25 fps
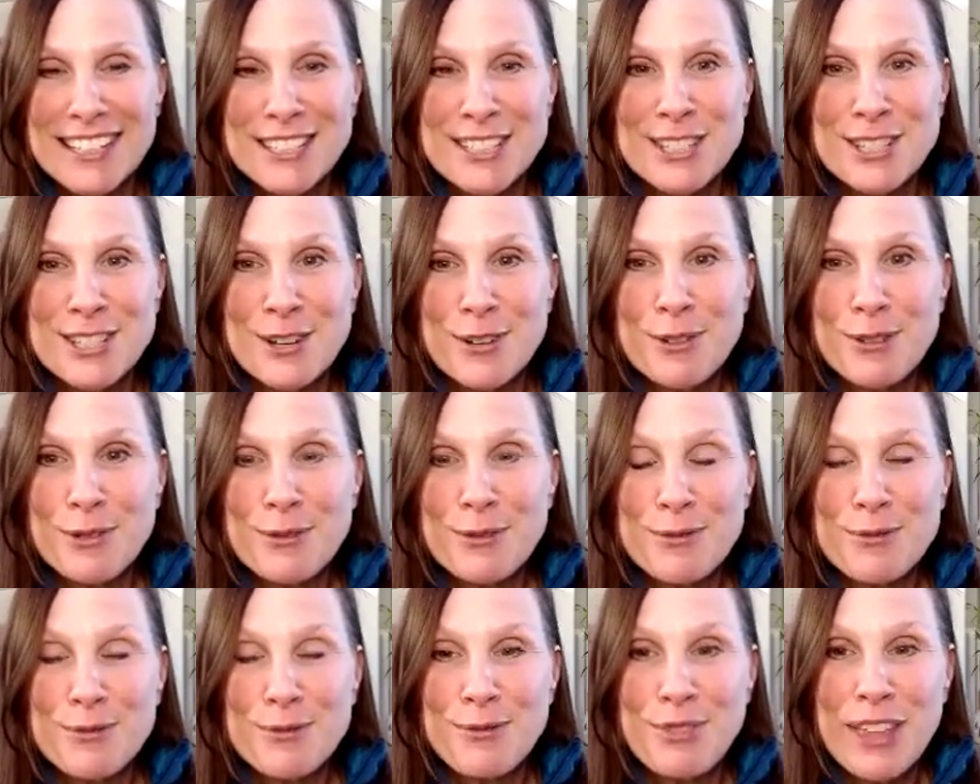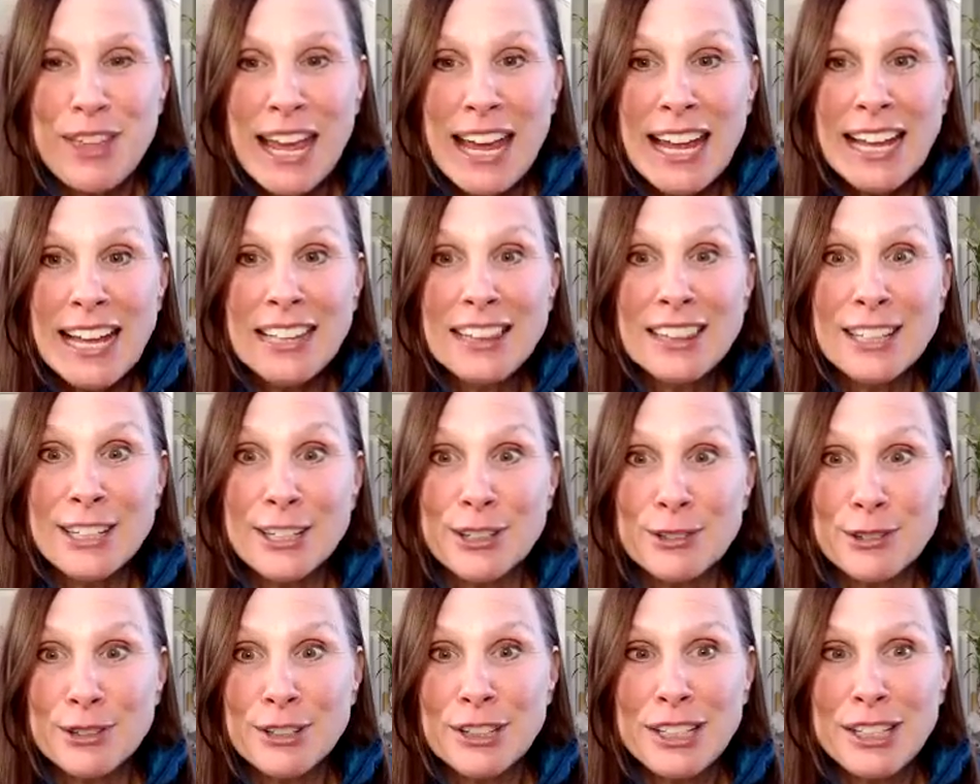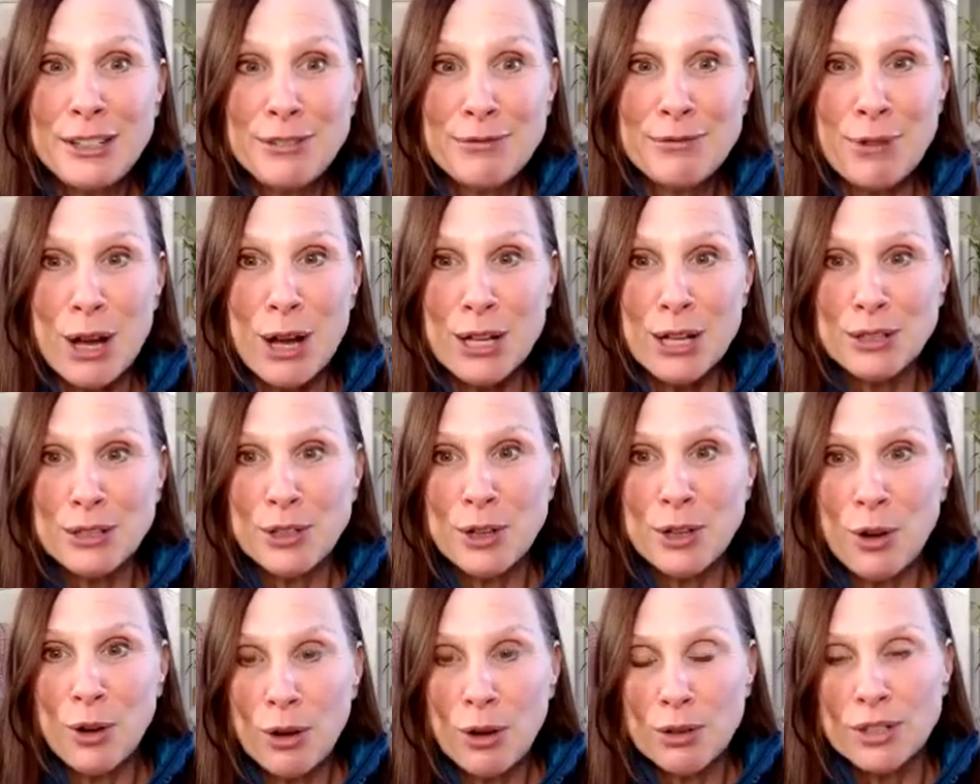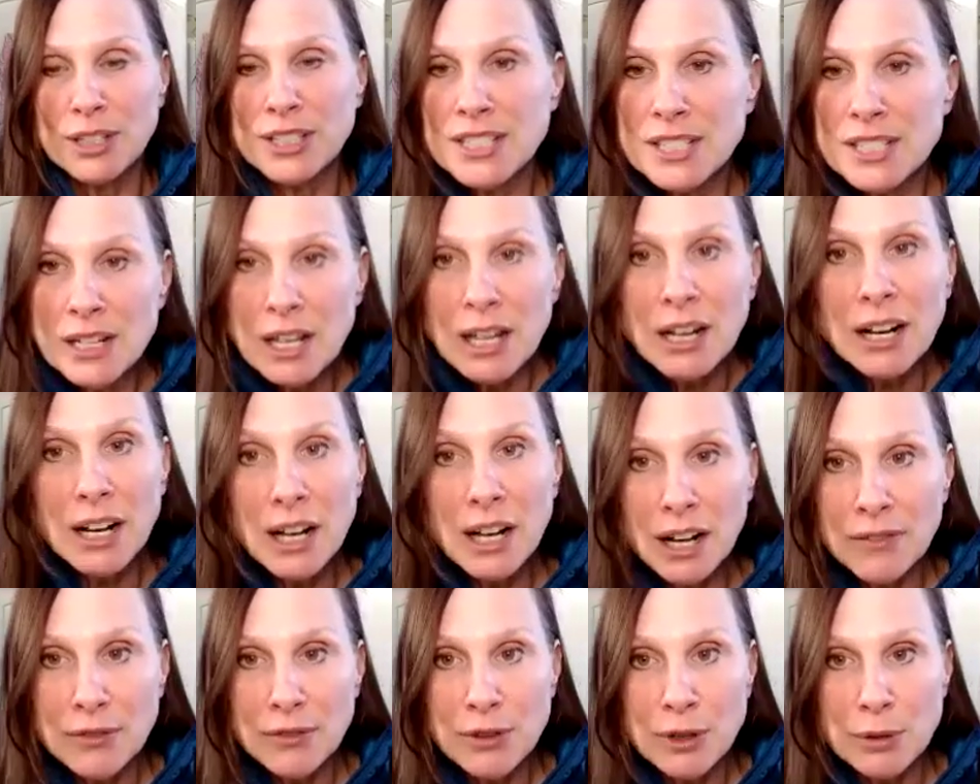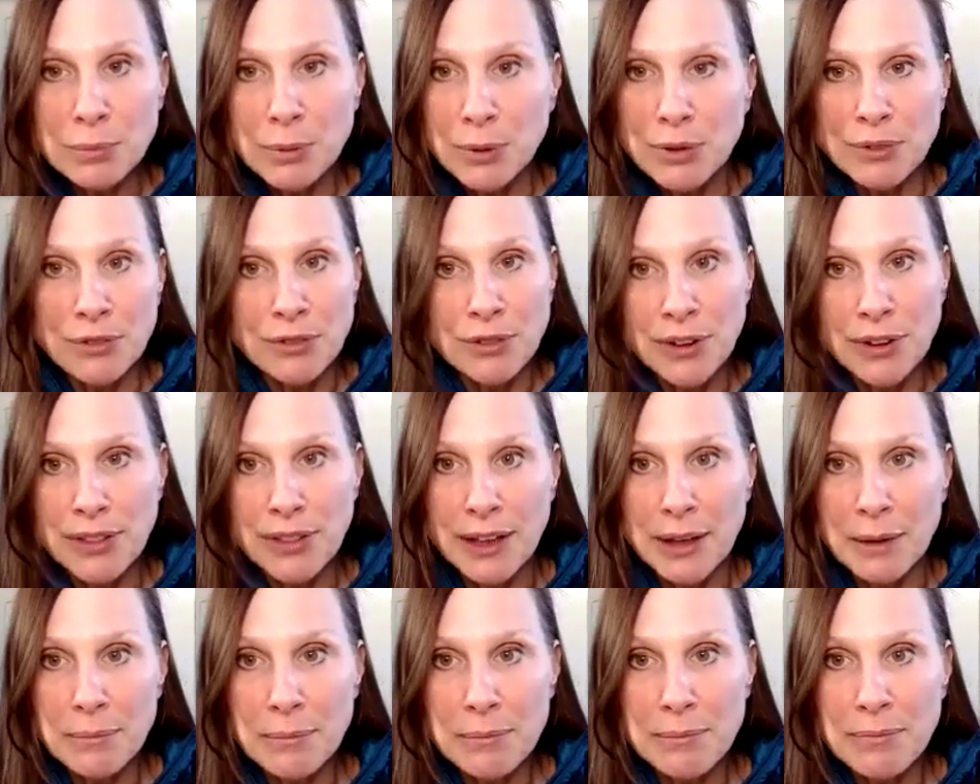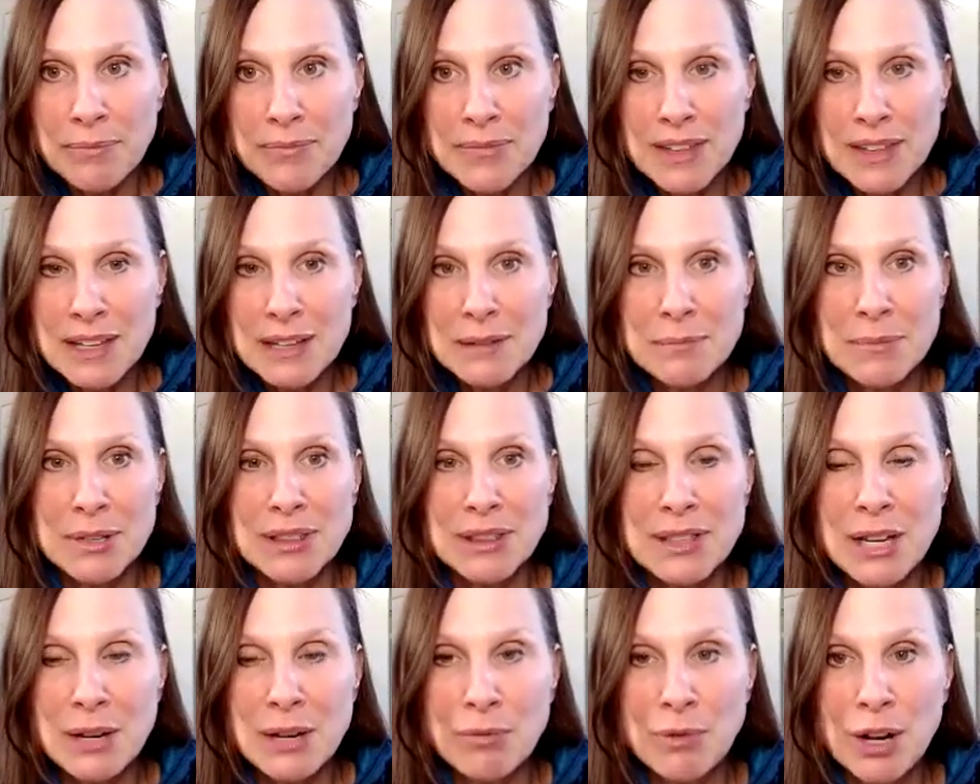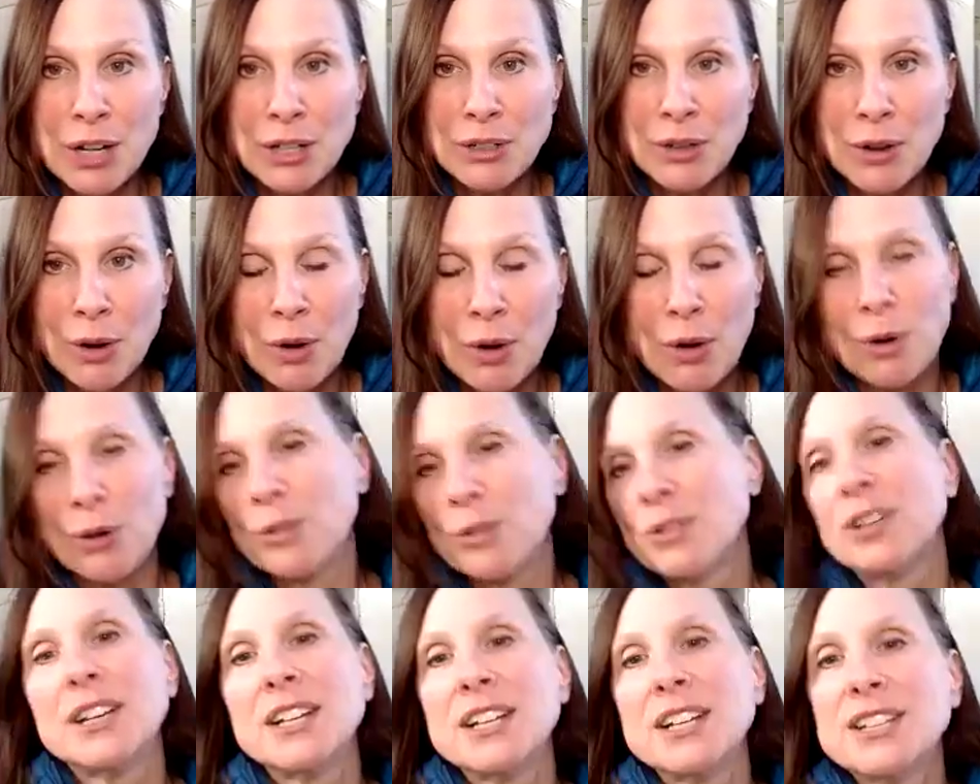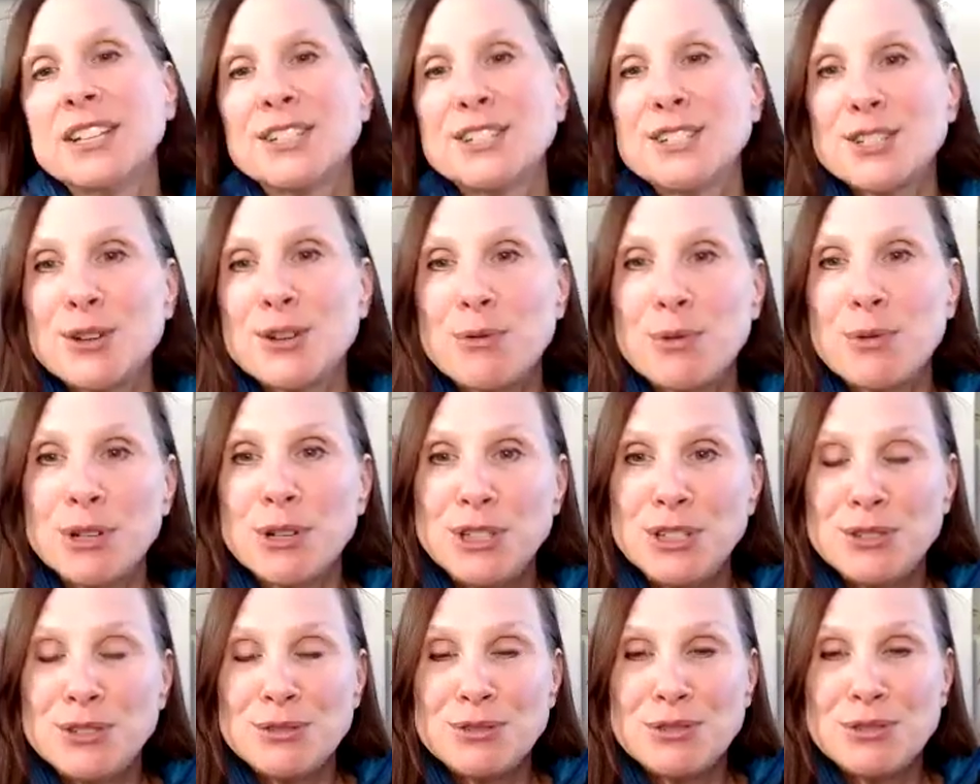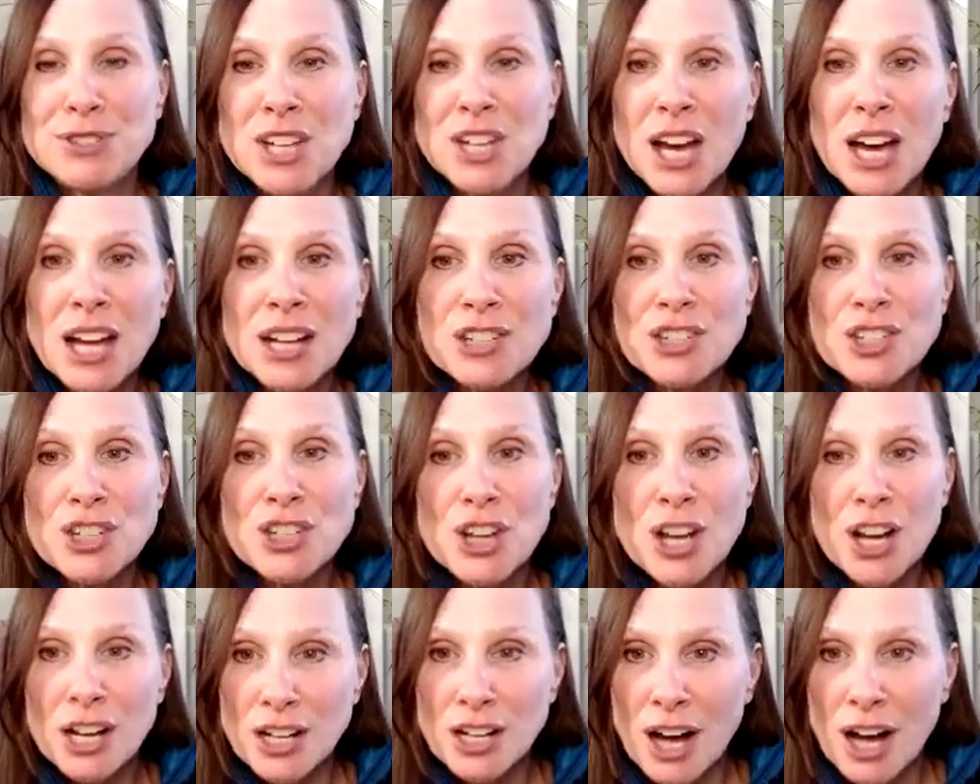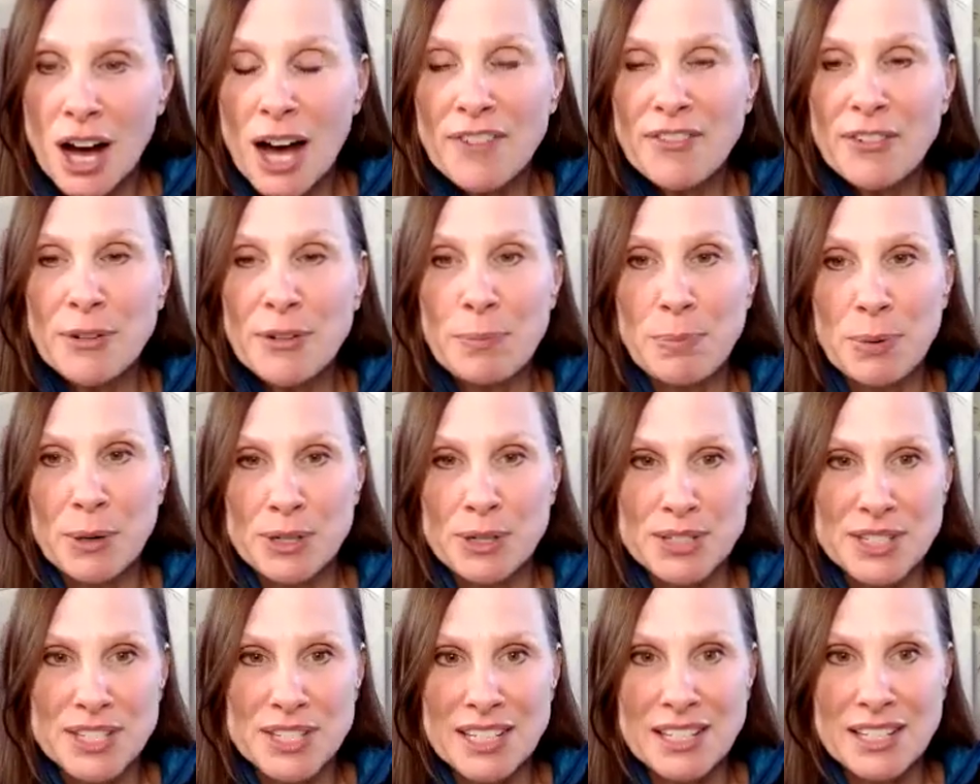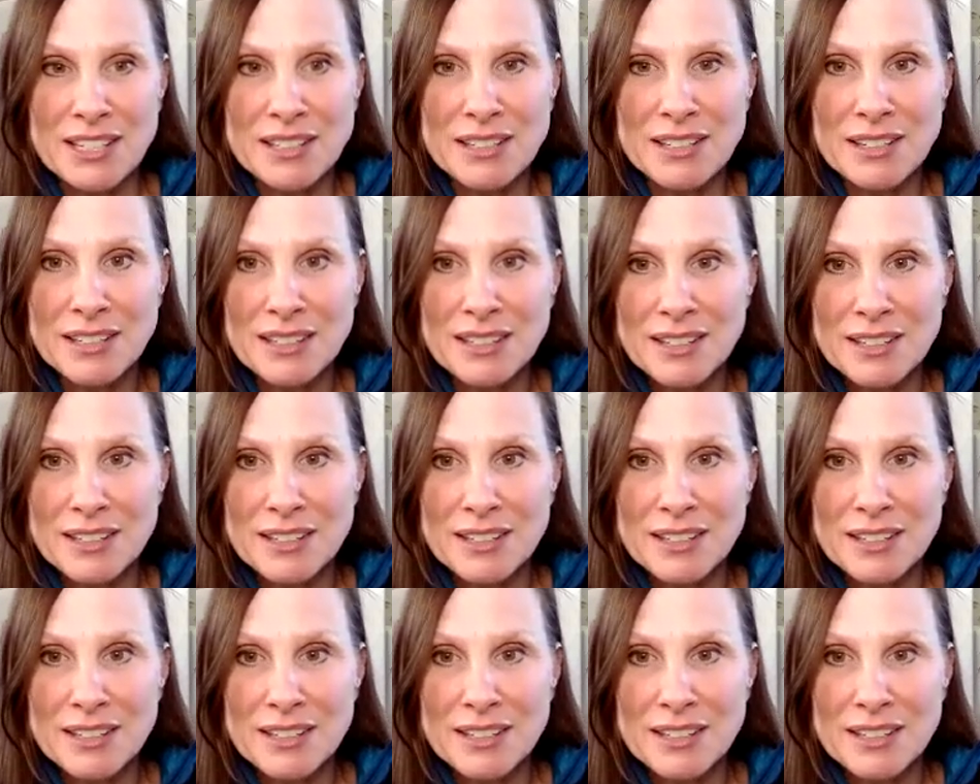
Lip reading: So they literally run cold. It's not uncomfortable for them, but they run cold. So when you touch a kapha person,